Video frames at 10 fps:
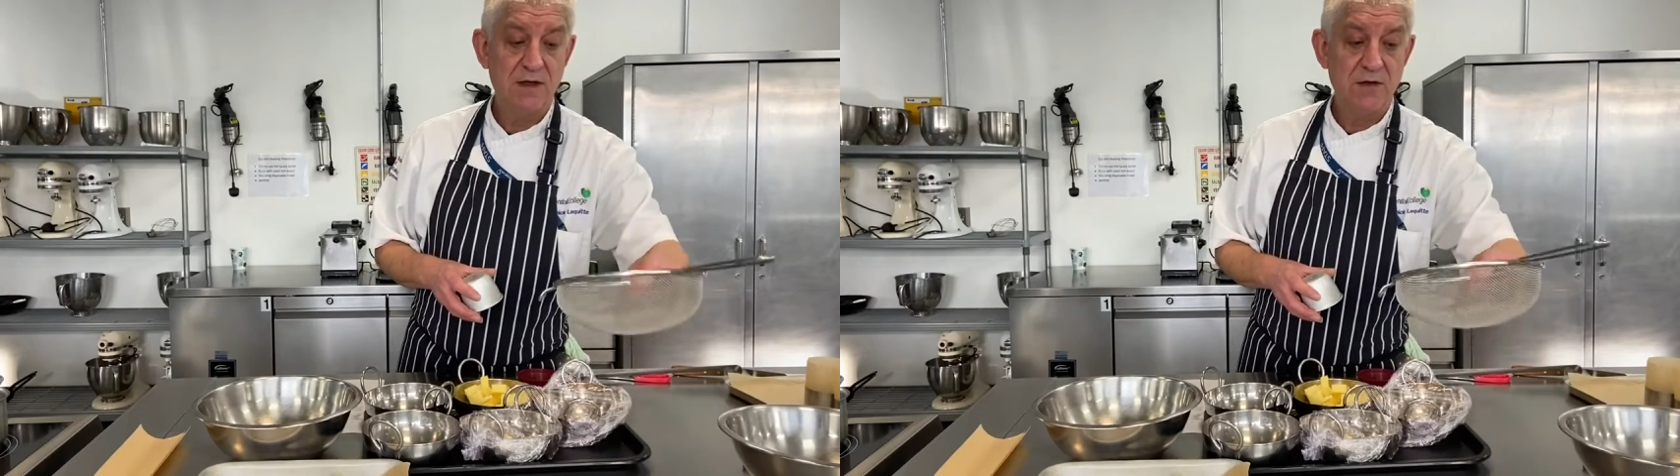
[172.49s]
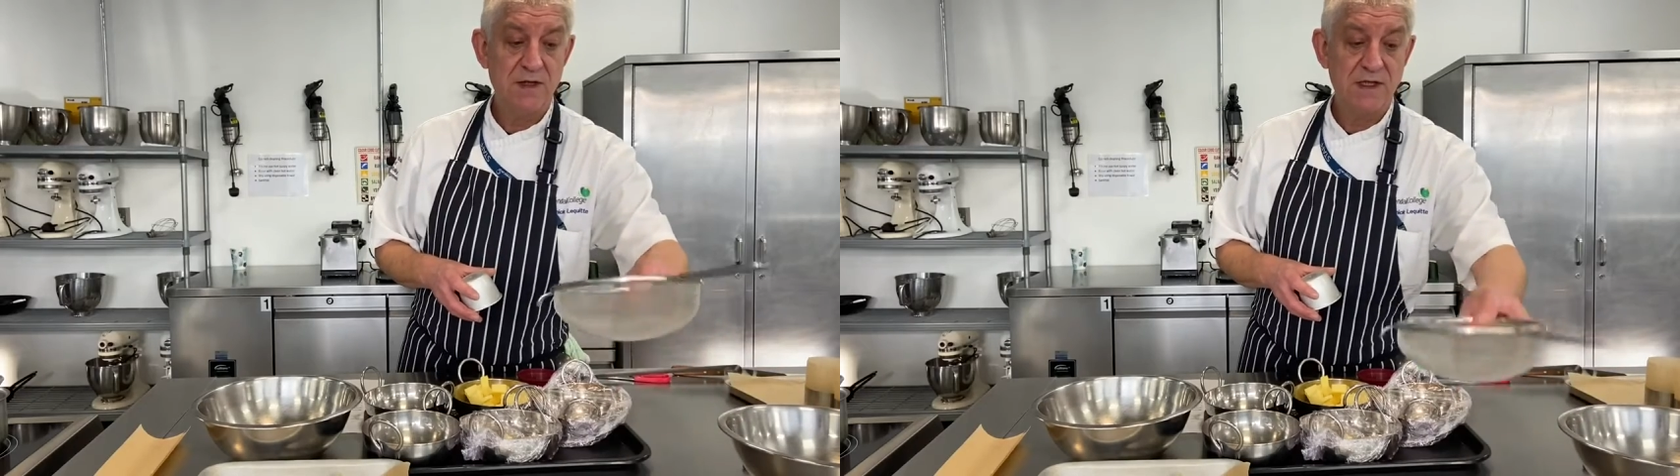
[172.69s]

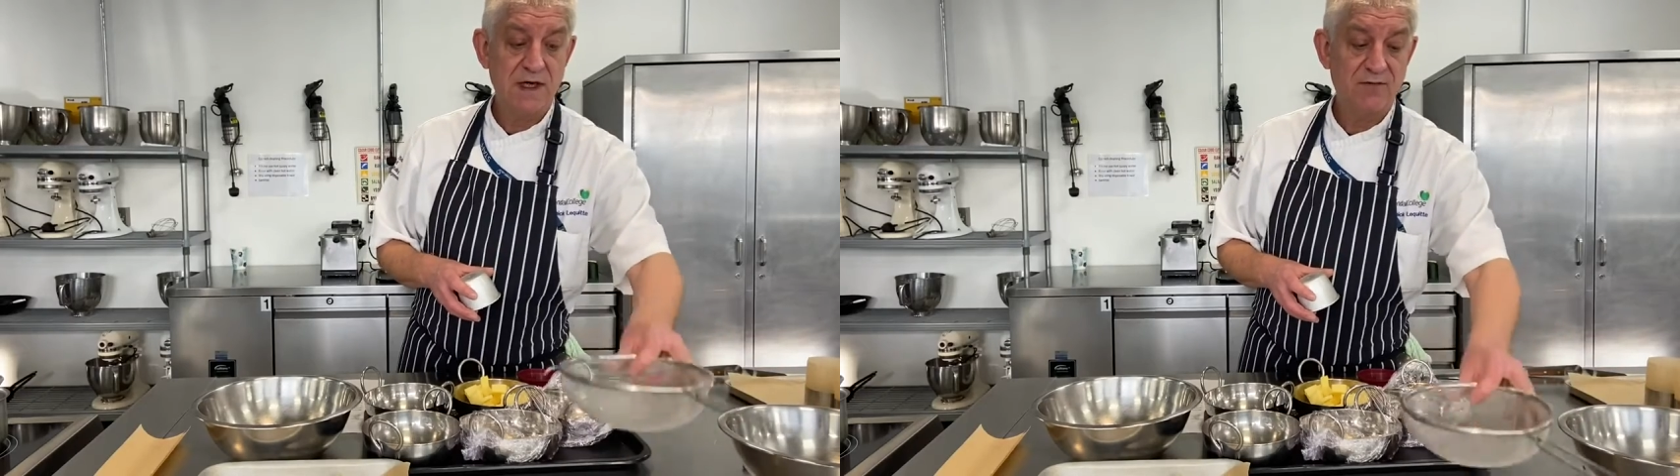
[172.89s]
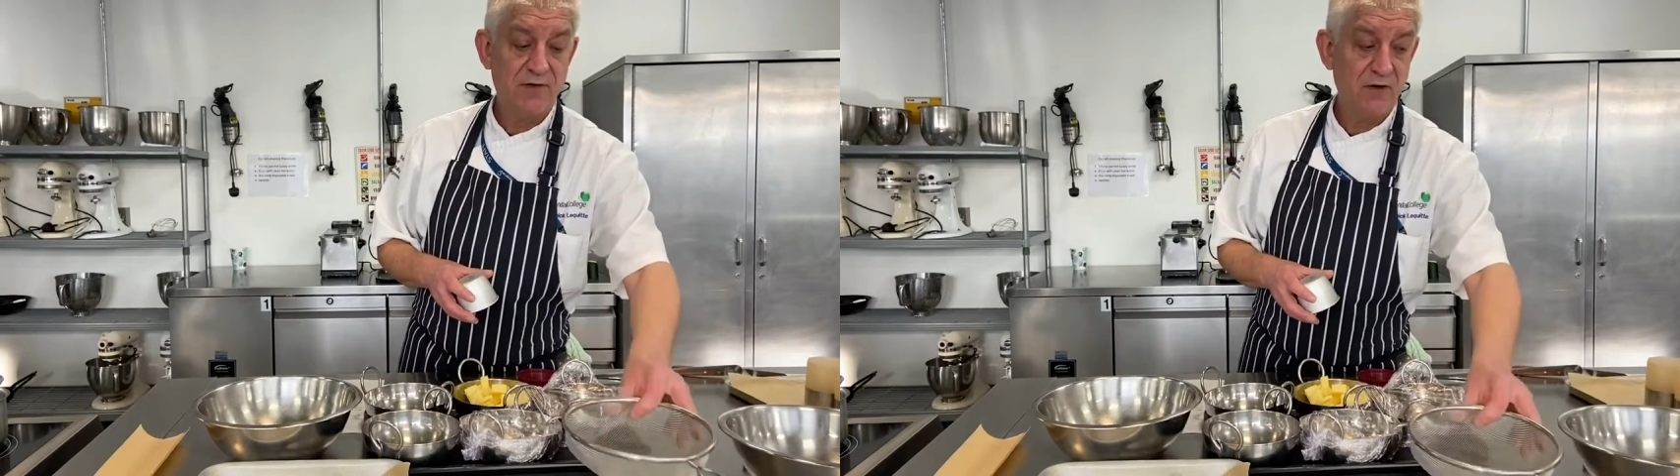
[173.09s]
a
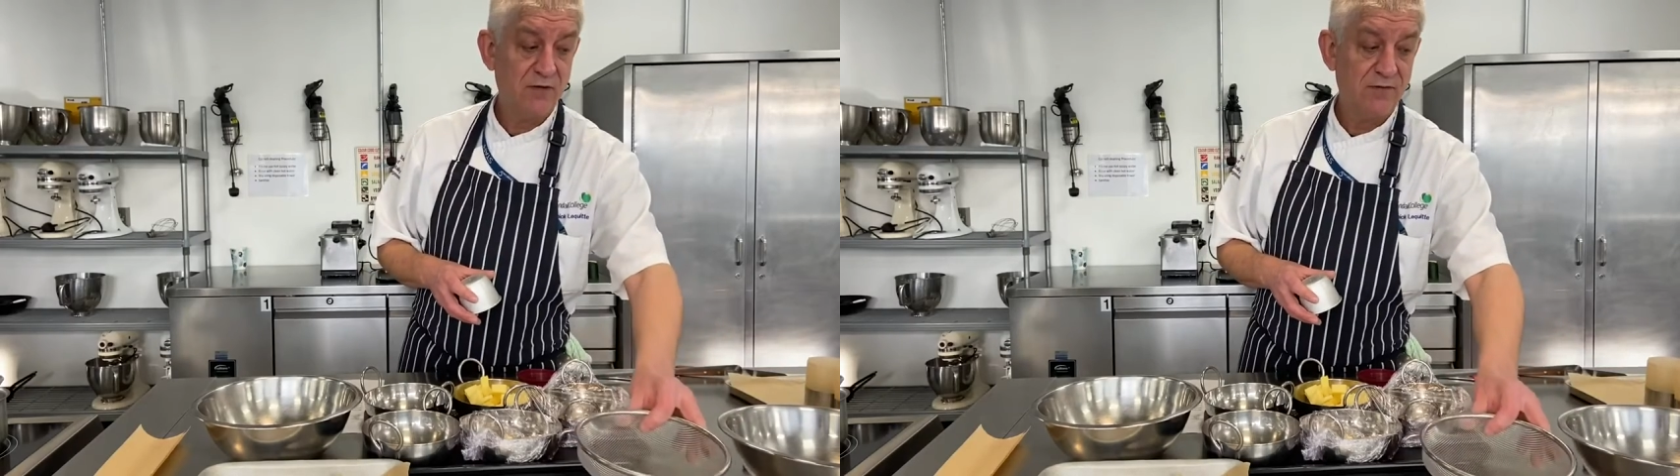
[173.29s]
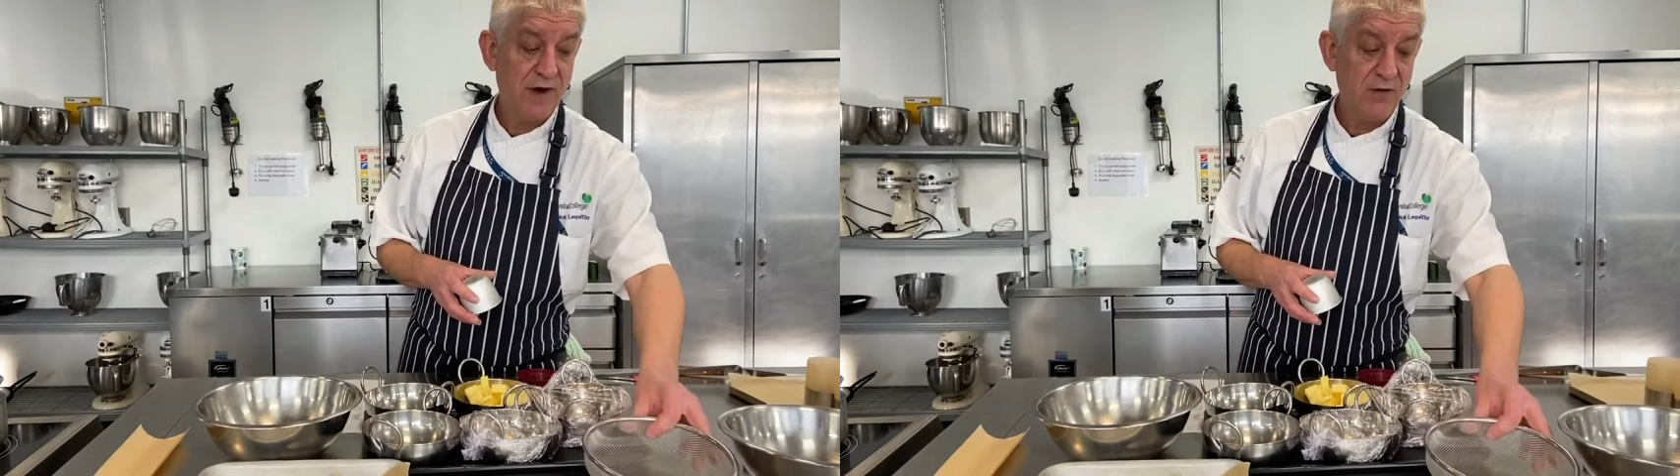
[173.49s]
sieve for your
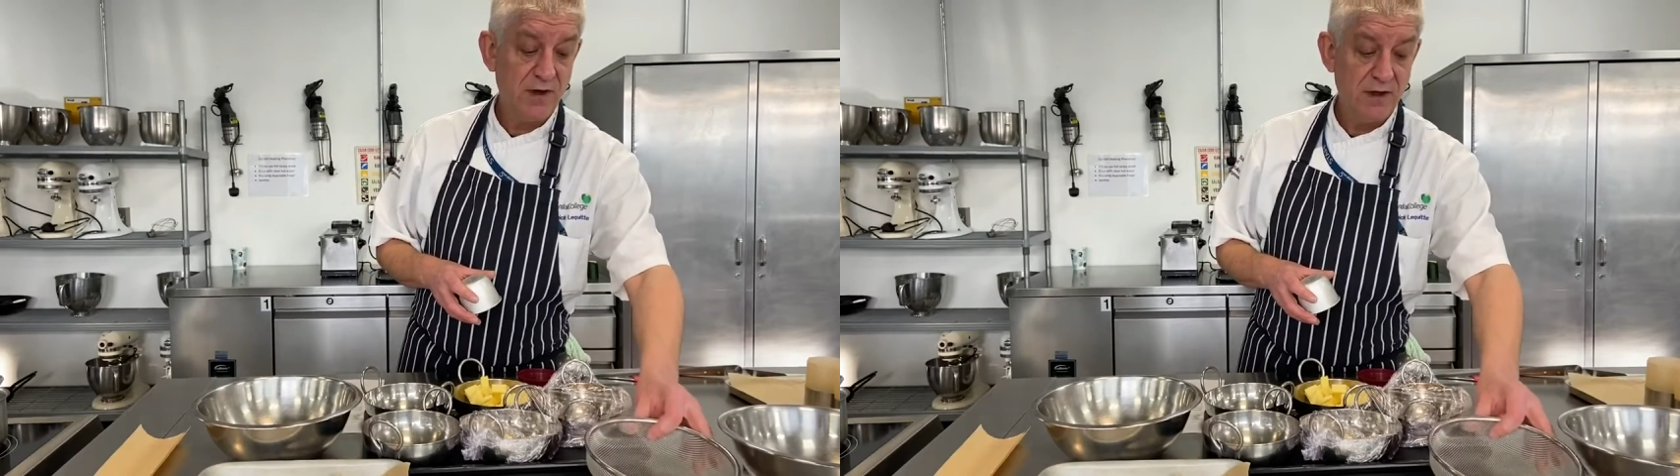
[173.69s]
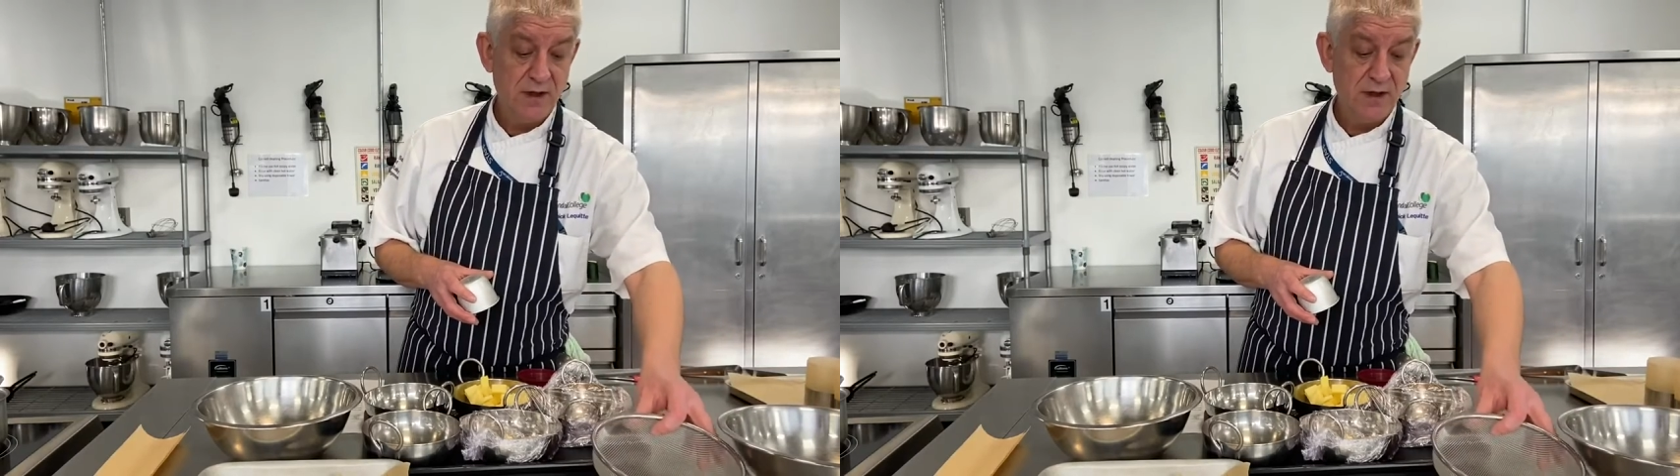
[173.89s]
flour.